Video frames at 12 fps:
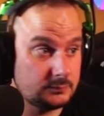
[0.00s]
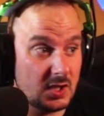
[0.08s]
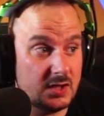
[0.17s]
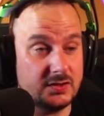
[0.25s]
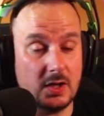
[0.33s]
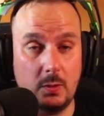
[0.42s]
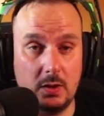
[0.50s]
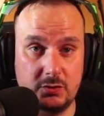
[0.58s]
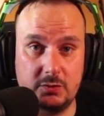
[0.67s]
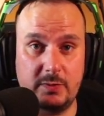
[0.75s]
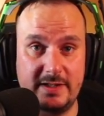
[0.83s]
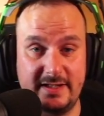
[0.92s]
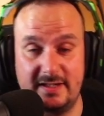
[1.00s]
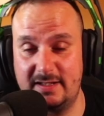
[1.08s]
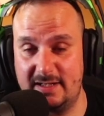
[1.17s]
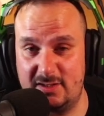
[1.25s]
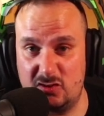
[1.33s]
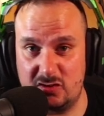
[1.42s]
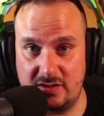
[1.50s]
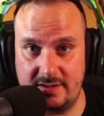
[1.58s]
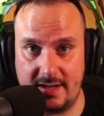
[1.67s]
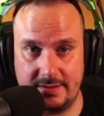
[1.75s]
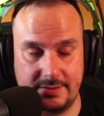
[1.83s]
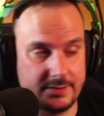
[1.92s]
So I'll just press this and it's just a
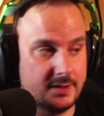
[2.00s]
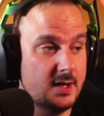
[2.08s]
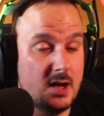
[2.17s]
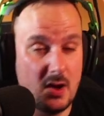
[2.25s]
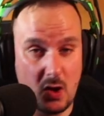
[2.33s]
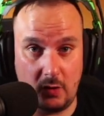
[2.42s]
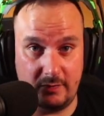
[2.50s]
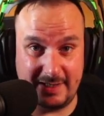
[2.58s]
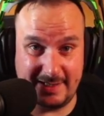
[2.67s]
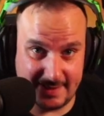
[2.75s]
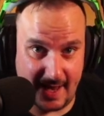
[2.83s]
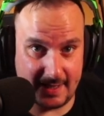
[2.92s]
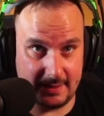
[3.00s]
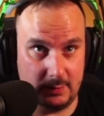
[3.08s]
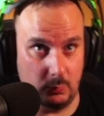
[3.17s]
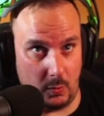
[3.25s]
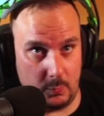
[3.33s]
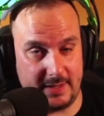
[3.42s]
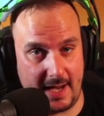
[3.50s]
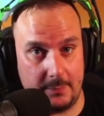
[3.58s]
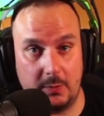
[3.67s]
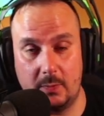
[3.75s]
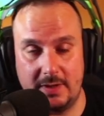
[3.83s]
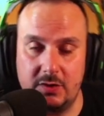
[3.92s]
test of exactly what would happen
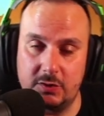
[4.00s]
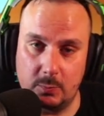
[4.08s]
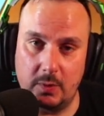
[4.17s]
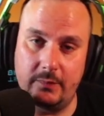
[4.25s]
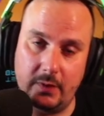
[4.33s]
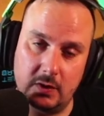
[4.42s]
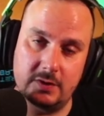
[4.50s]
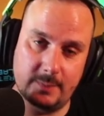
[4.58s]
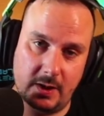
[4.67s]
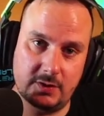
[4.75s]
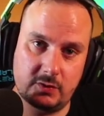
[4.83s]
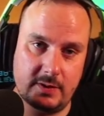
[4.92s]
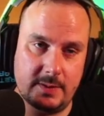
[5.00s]
when someone follows my stream.